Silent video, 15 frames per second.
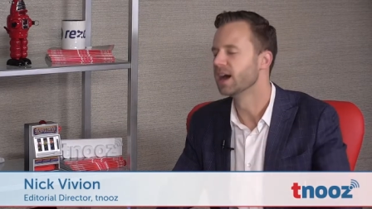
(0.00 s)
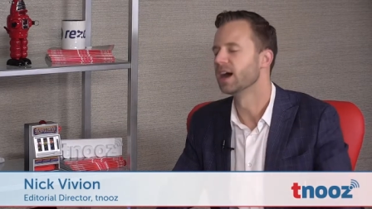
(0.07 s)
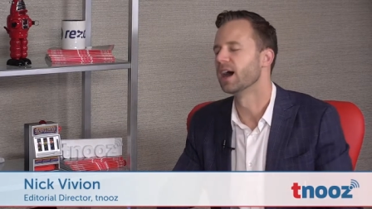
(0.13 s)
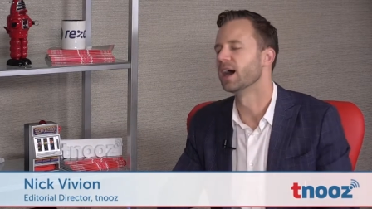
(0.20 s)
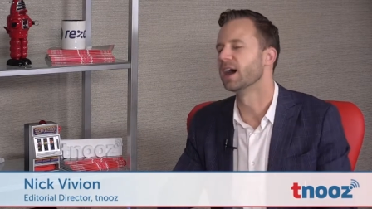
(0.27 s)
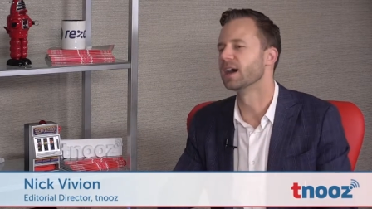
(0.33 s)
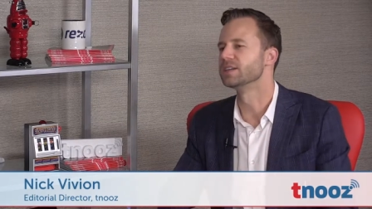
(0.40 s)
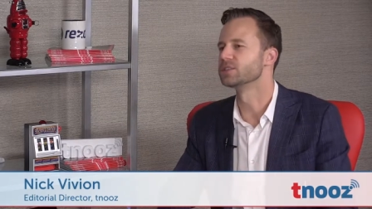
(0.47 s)

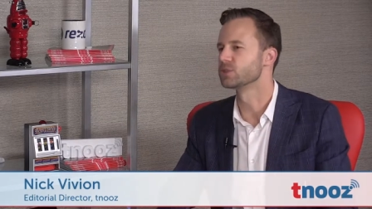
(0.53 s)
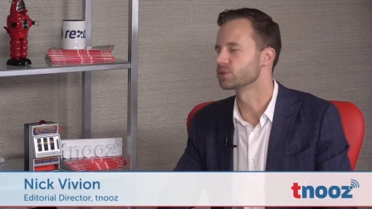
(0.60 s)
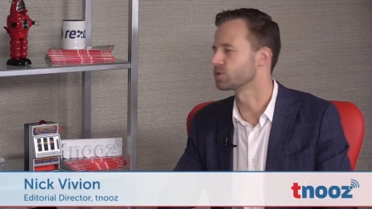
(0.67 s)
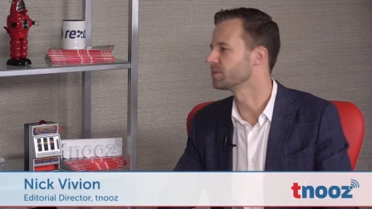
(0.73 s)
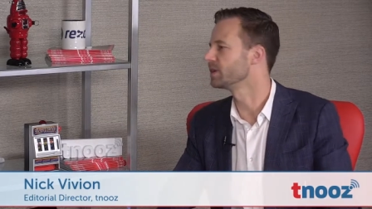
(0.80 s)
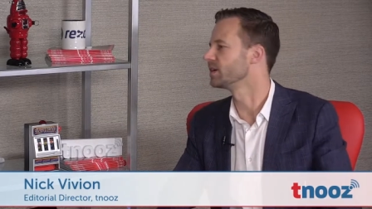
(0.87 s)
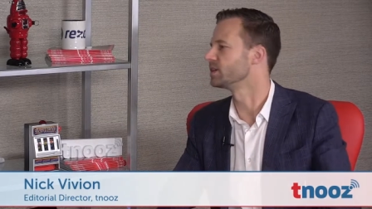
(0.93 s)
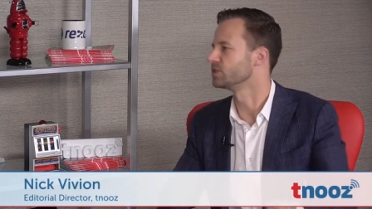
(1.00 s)
uh, and social
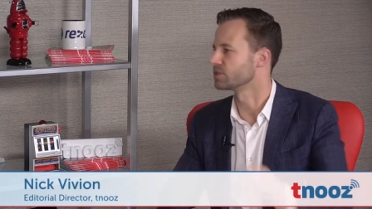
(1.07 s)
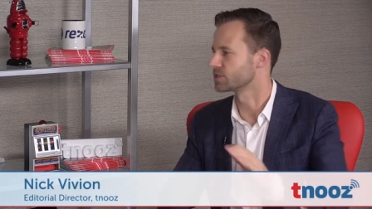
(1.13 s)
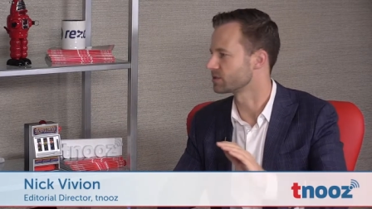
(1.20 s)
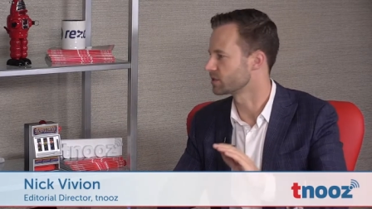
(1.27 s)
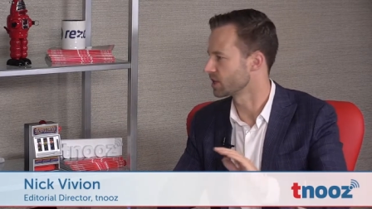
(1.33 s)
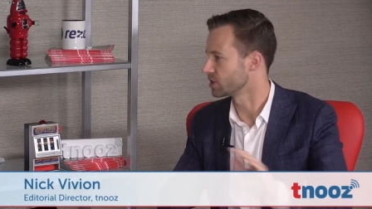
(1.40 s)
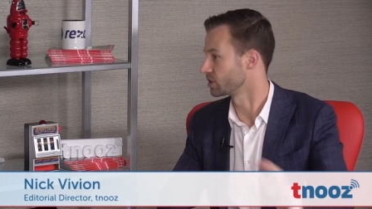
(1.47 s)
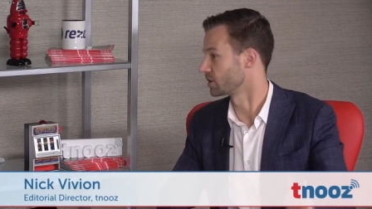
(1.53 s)
media just
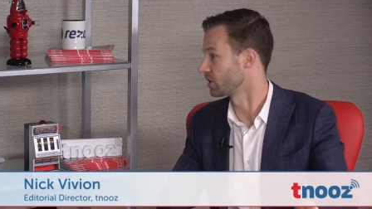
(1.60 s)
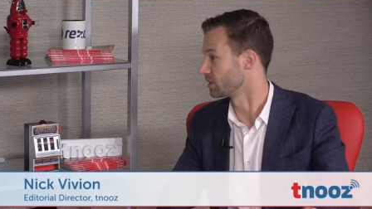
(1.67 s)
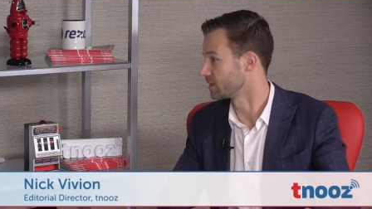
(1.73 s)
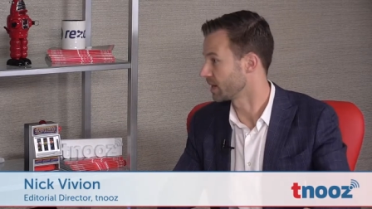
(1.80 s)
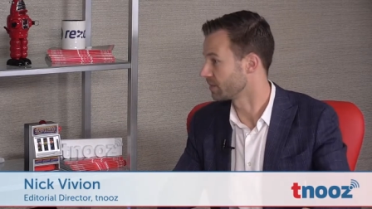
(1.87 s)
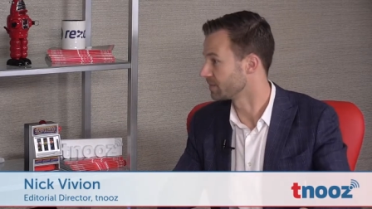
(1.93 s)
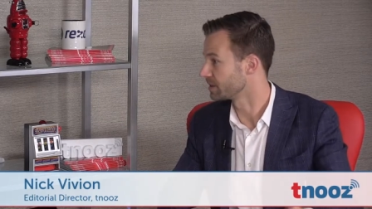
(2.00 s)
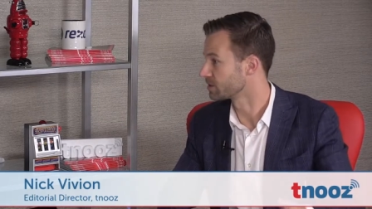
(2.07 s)
changes all the
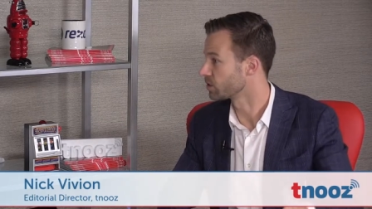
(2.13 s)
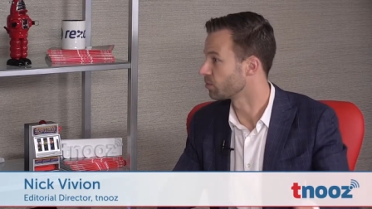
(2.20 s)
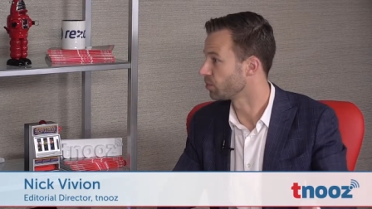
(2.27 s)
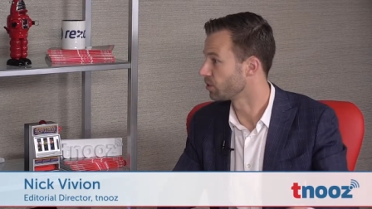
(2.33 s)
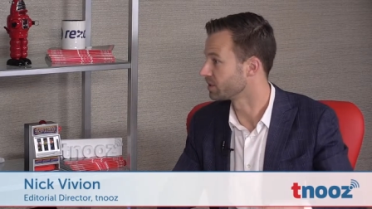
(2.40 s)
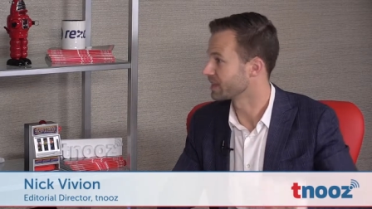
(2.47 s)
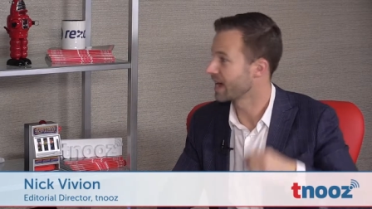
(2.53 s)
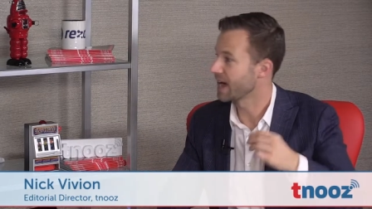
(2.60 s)
time. That's yeah. the whole
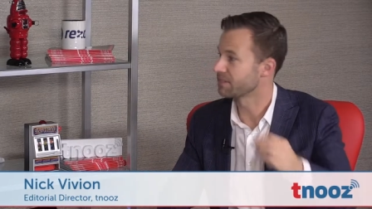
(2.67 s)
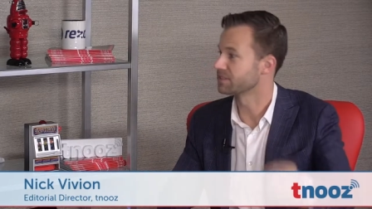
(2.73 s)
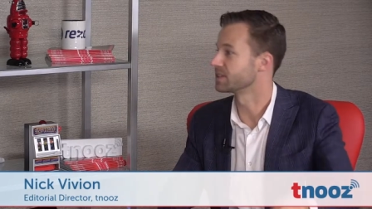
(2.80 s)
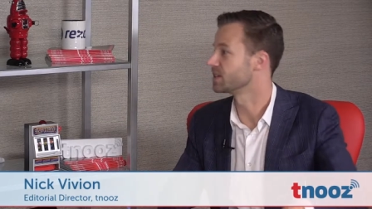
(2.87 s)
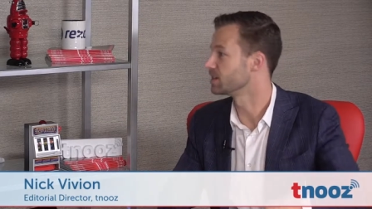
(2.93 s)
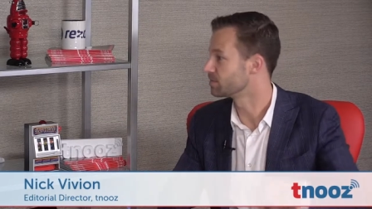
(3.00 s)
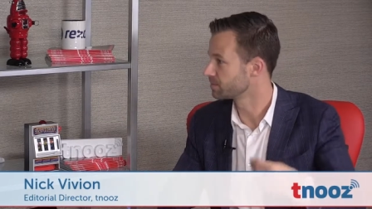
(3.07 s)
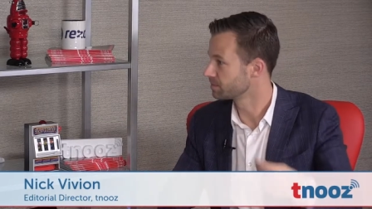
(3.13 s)
point. They have to
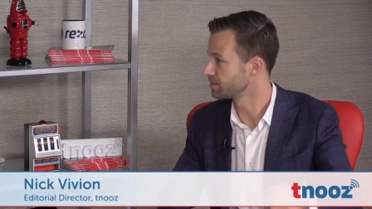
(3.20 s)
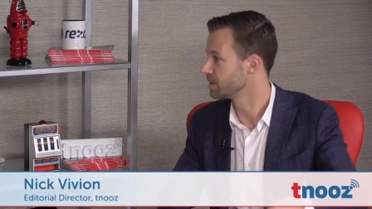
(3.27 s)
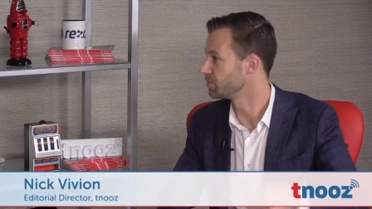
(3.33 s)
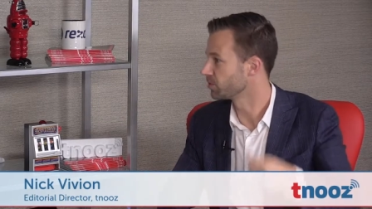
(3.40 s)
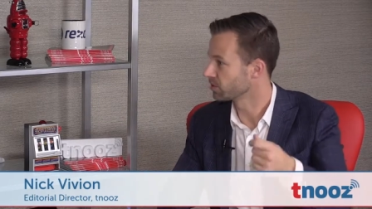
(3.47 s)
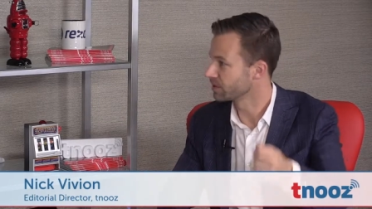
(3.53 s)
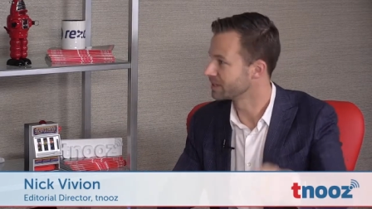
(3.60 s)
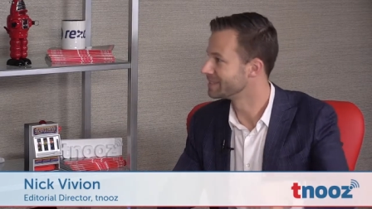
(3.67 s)
keep
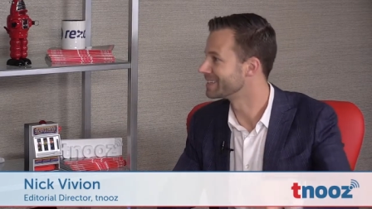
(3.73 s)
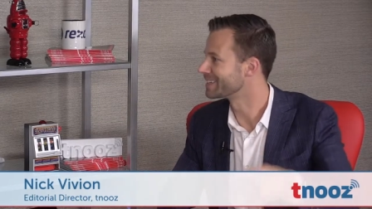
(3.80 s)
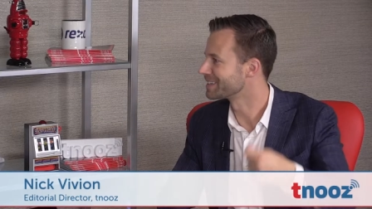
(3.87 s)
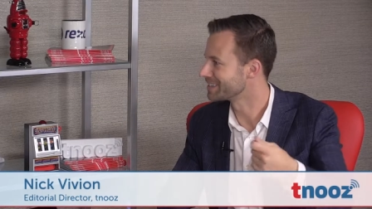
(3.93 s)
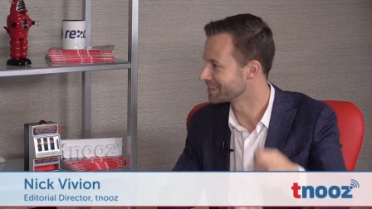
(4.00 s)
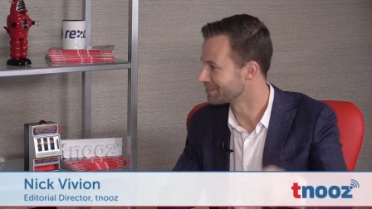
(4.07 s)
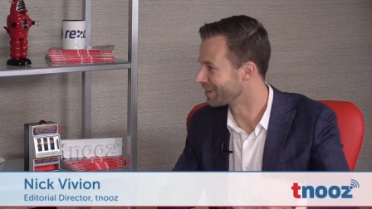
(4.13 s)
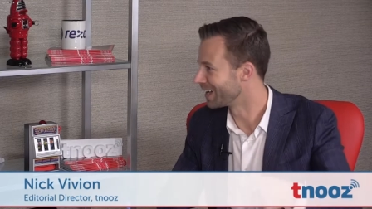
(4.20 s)
people
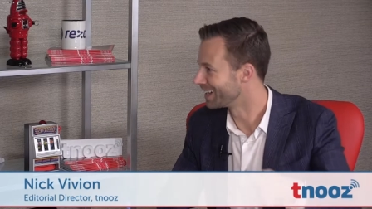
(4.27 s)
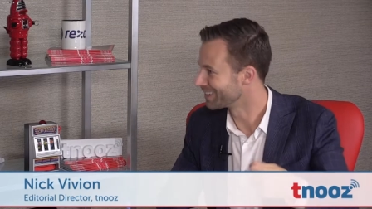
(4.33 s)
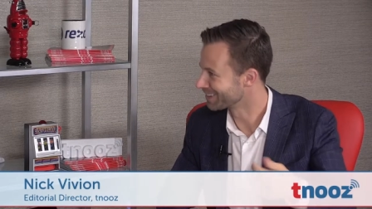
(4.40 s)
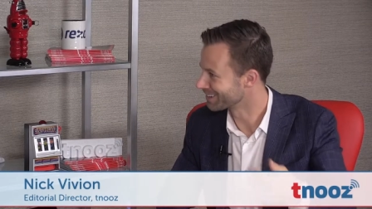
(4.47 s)
addicted, yeah. right? Or